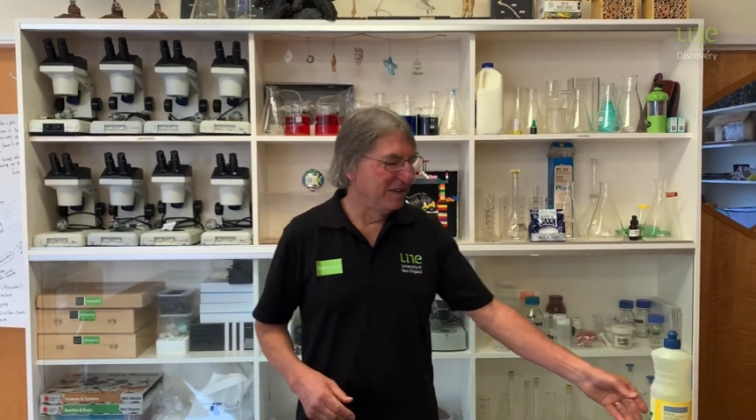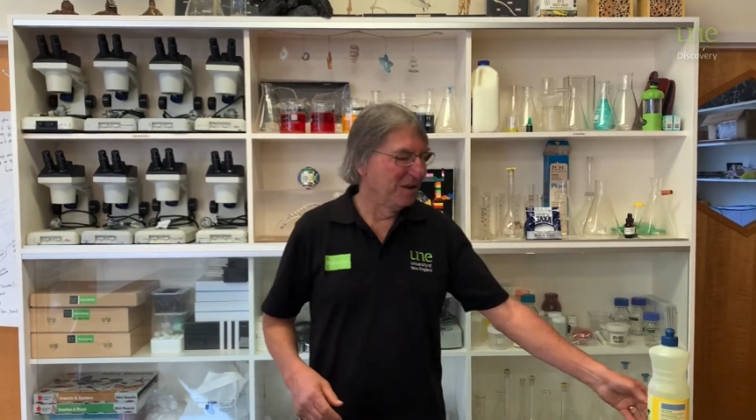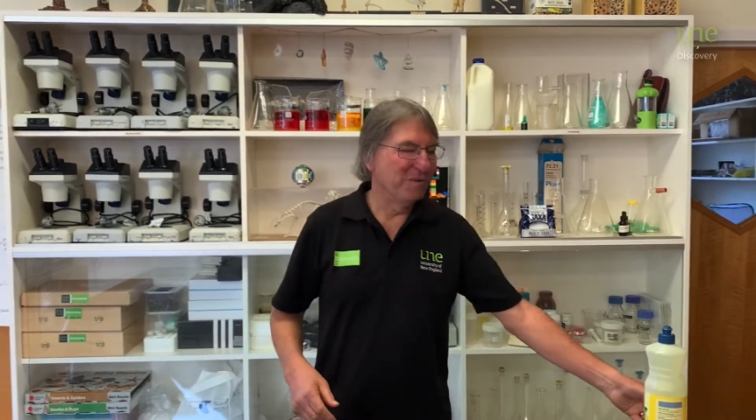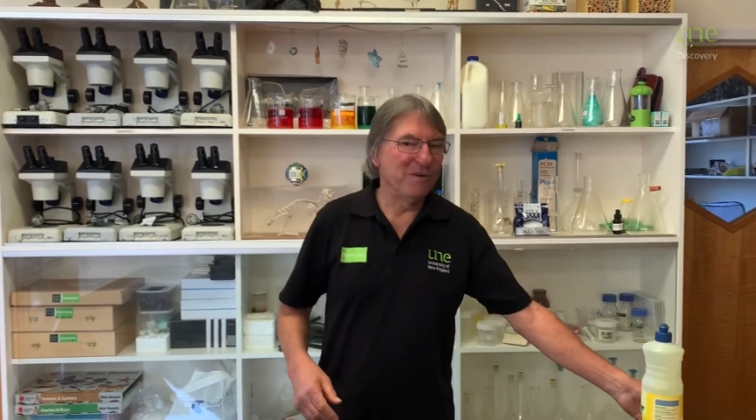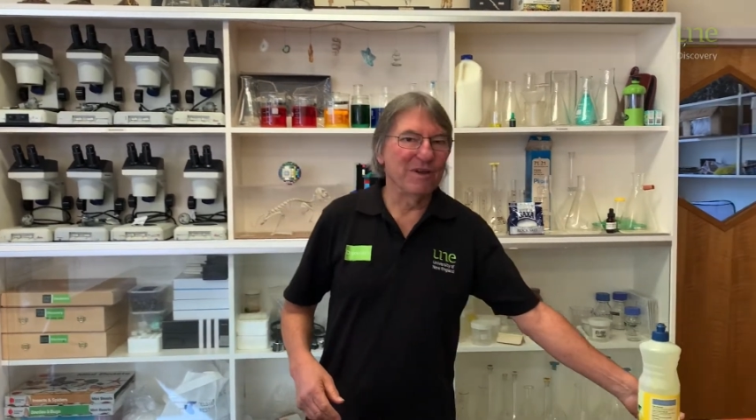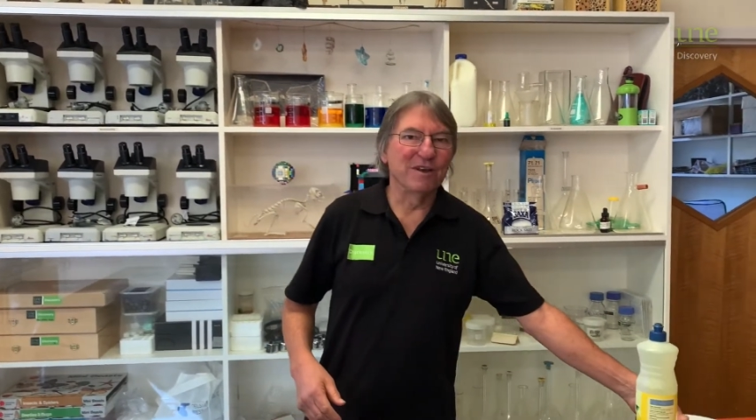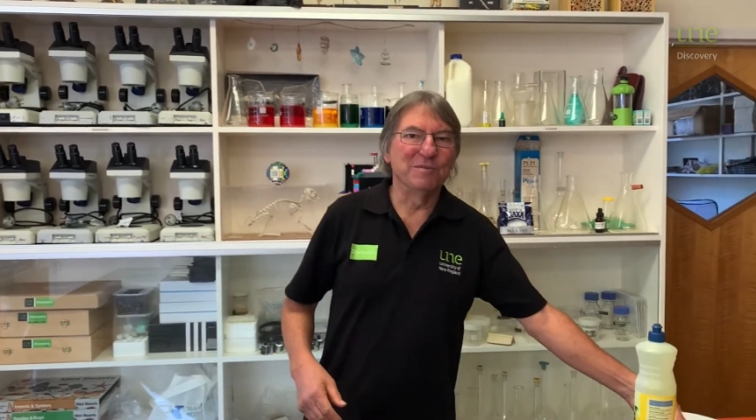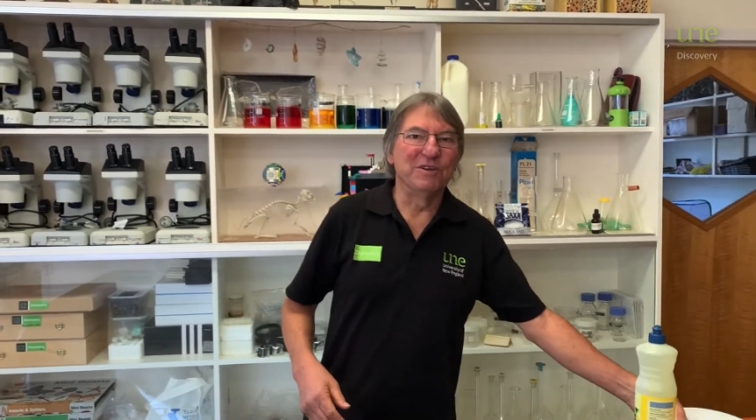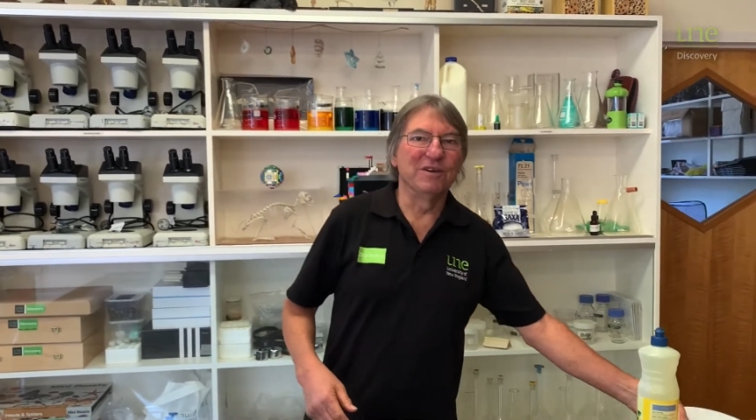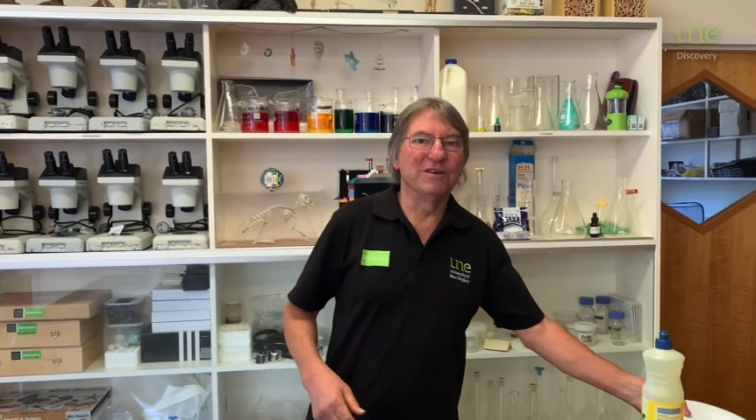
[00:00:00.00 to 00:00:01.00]
What we're going to be
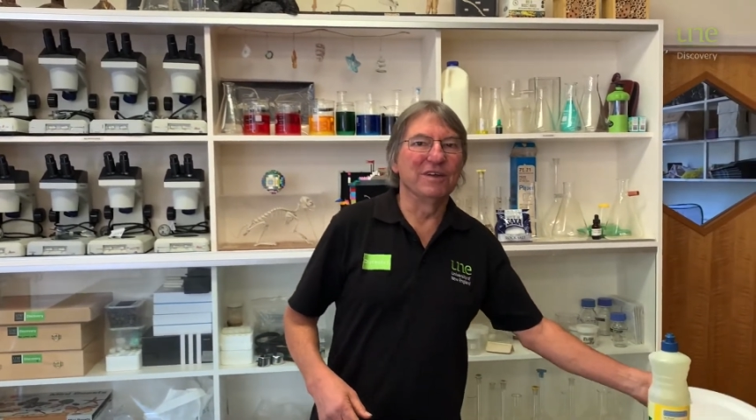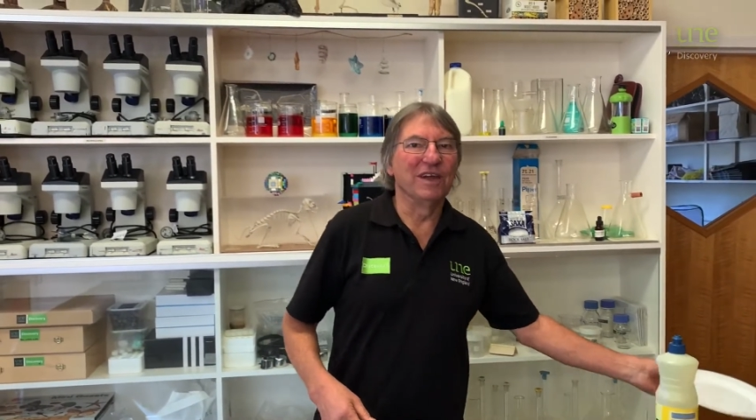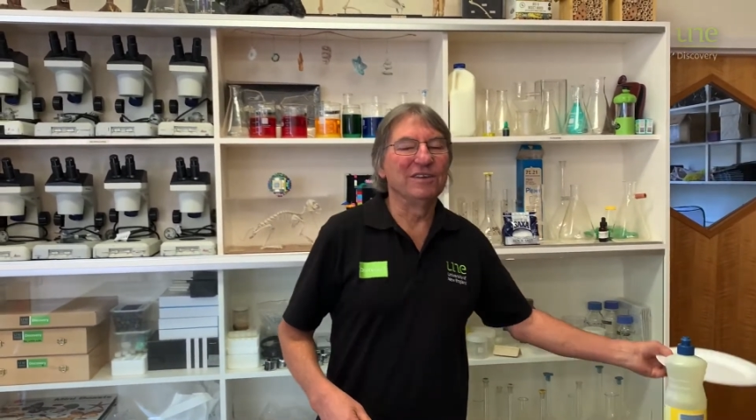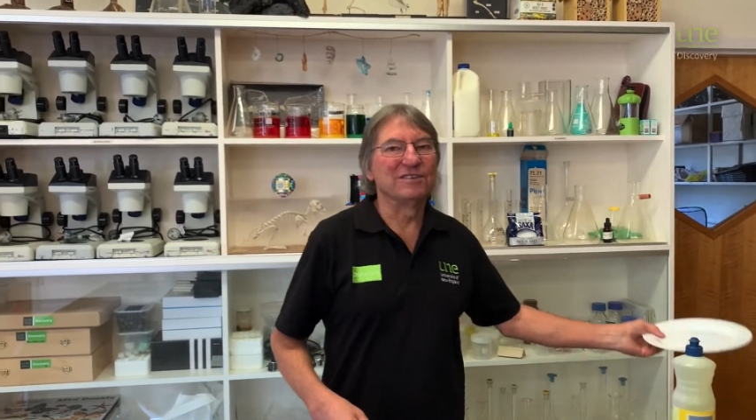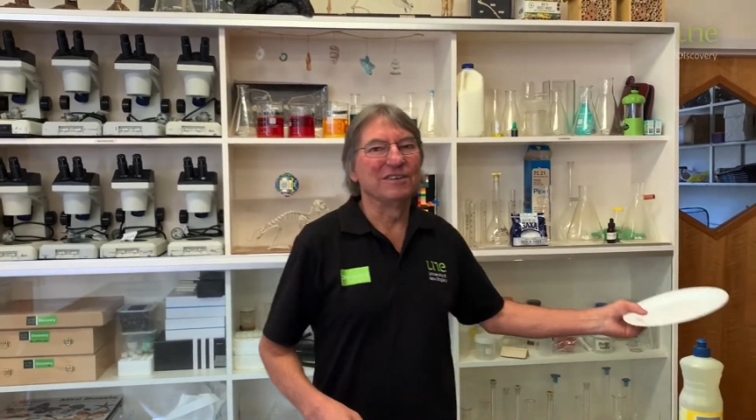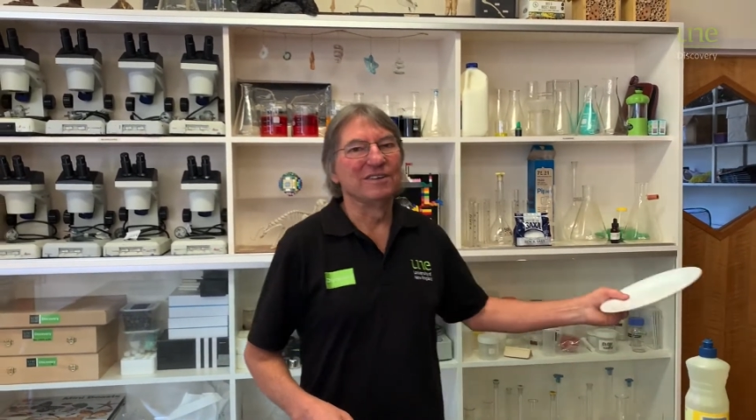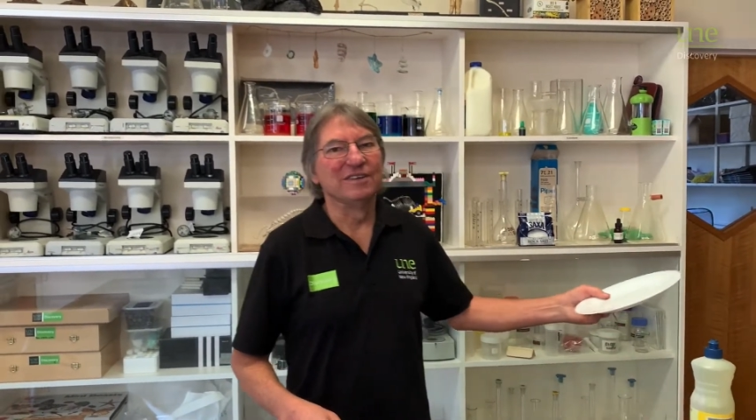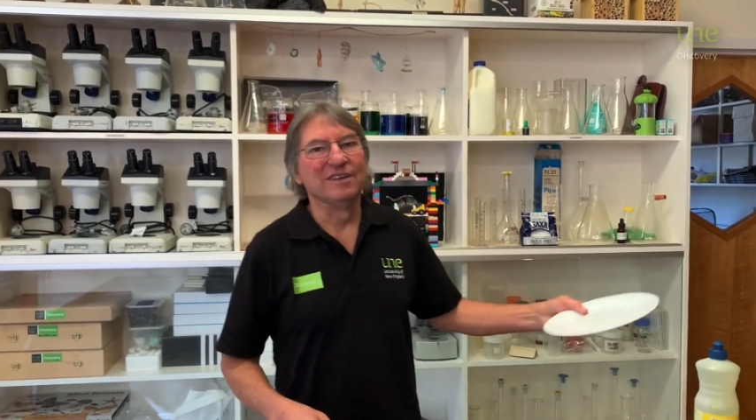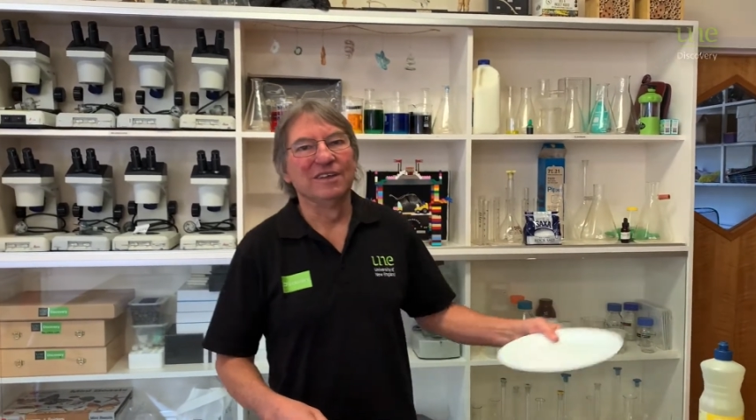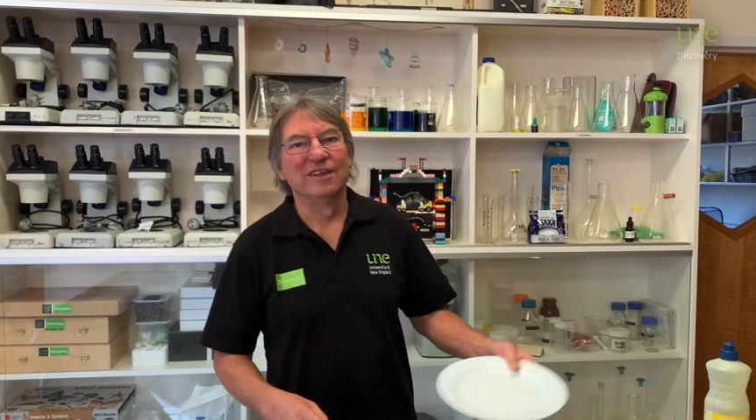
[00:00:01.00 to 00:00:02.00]
doing is,
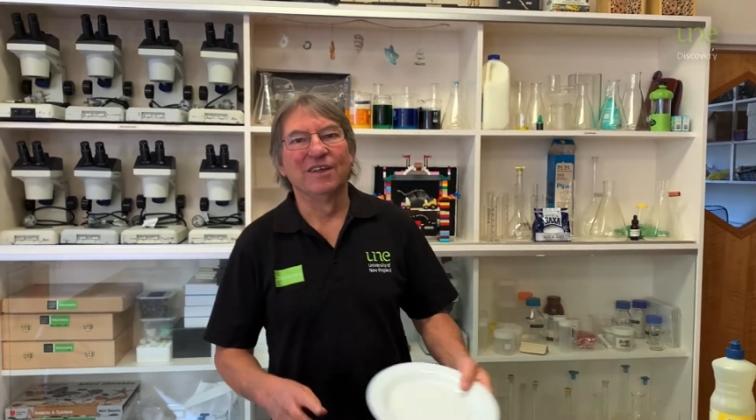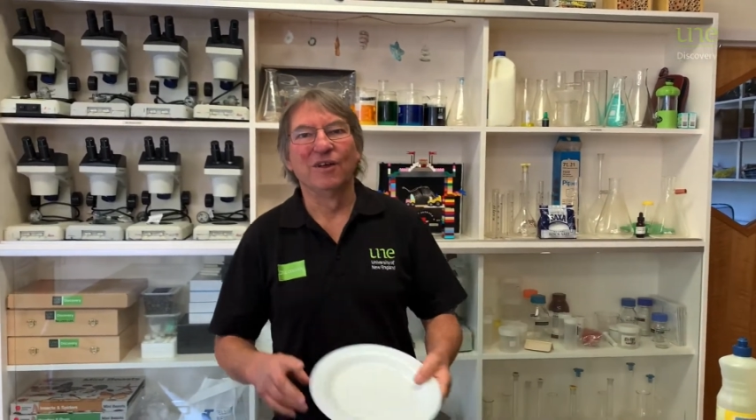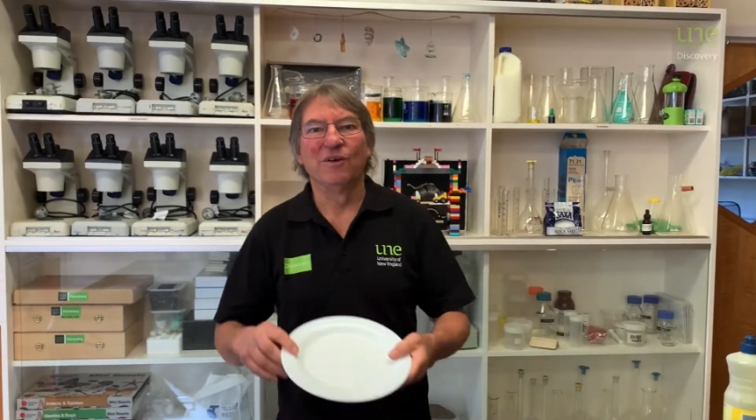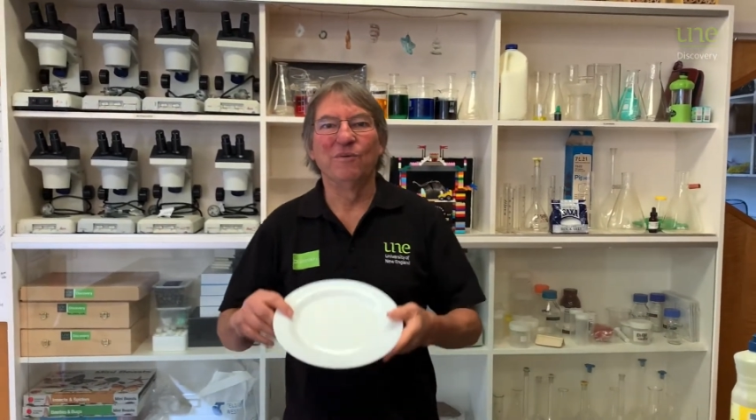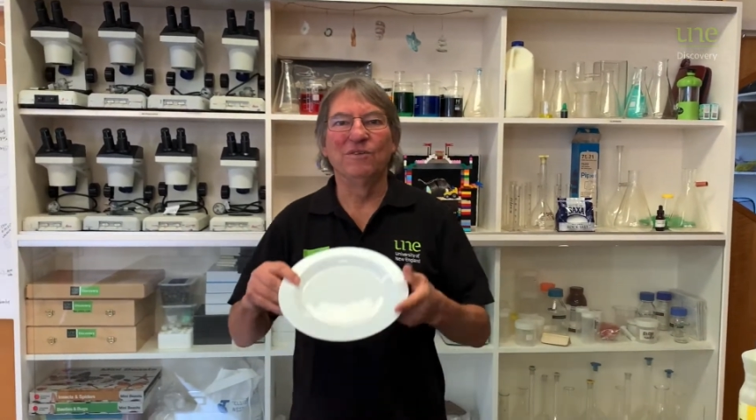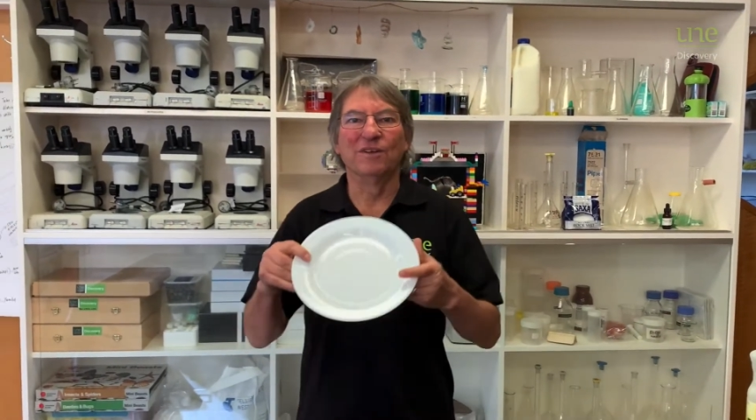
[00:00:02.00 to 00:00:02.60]
with